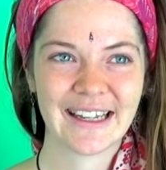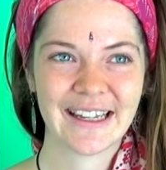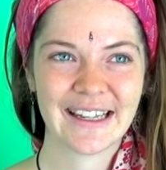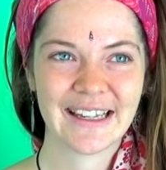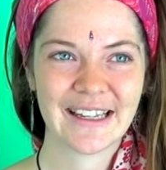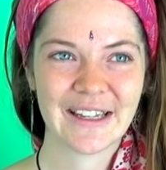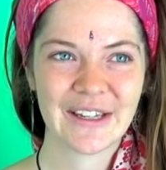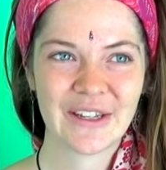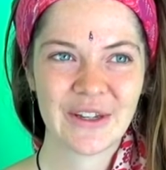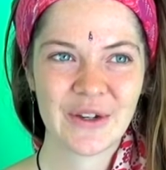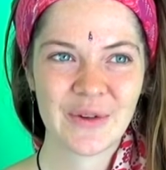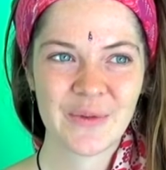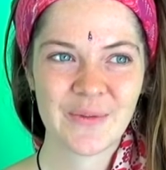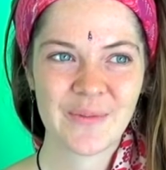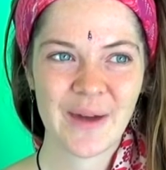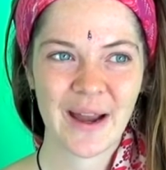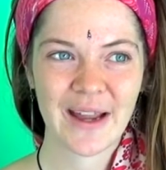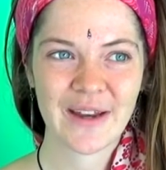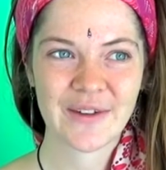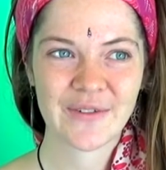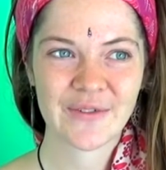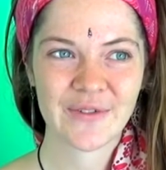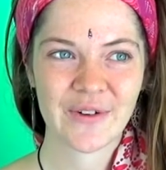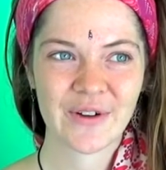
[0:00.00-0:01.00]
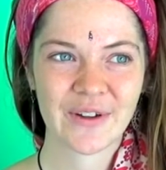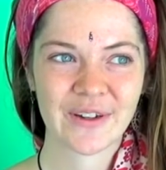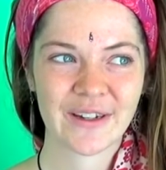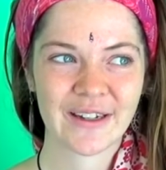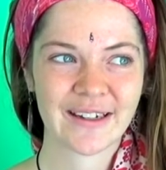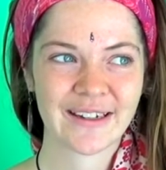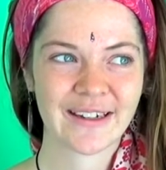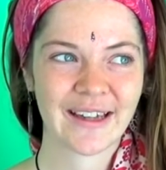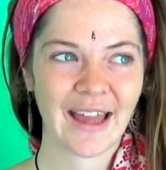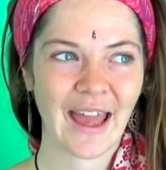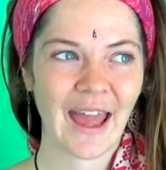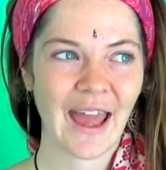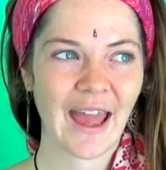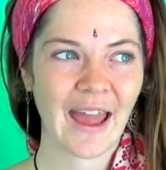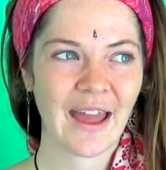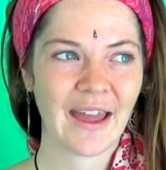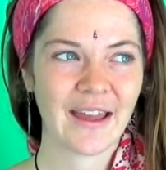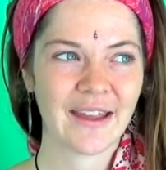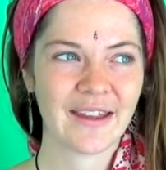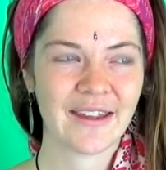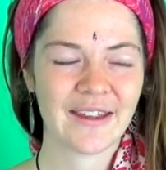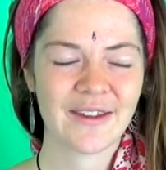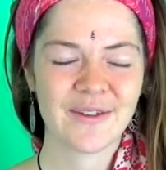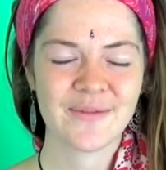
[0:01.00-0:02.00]
you might
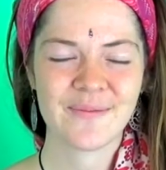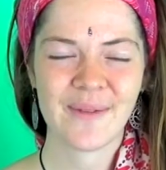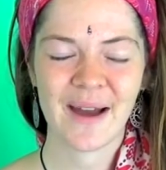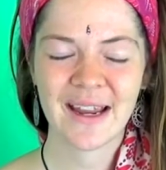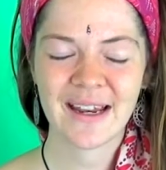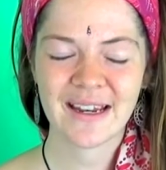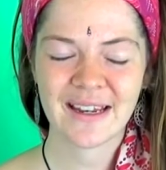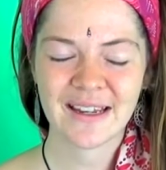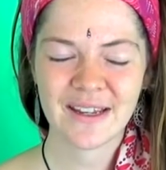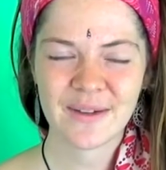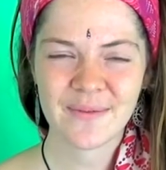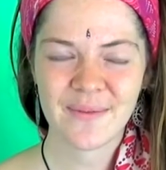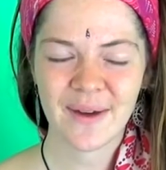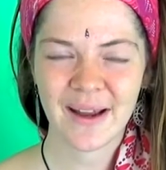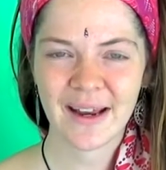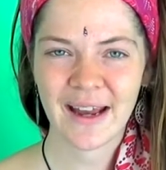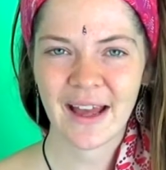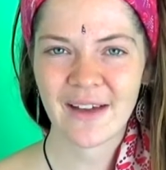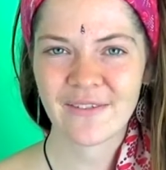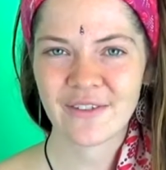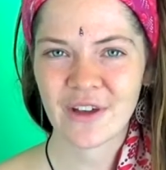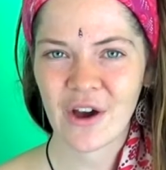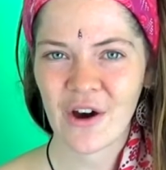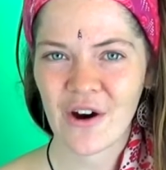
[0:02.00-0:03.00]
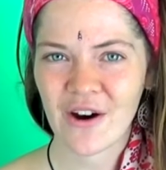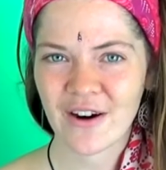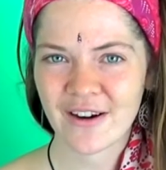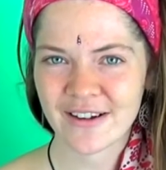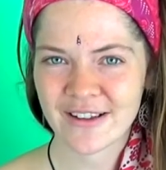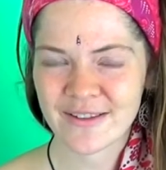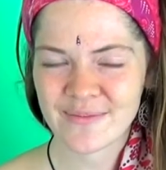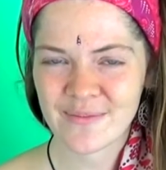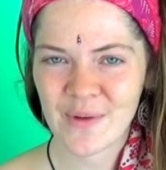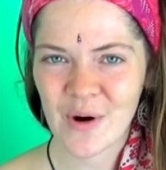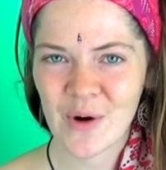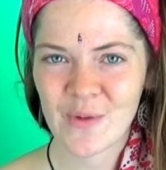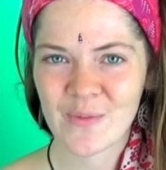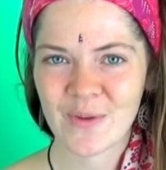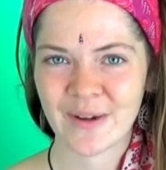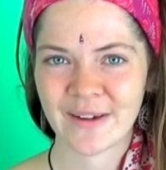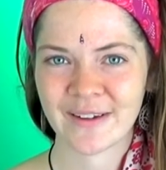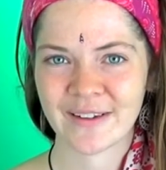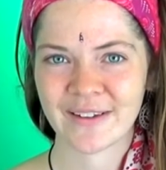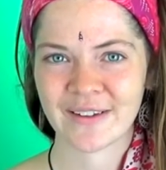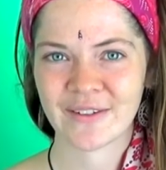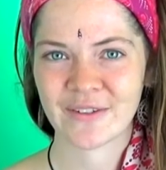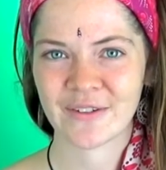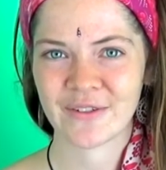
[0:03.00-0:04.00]
have the hardest
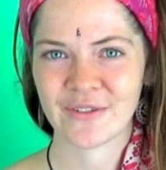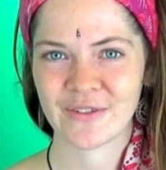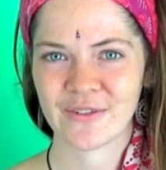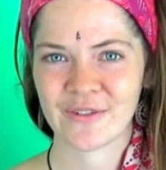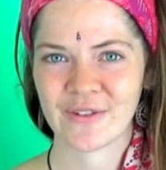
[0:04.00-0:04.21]
moment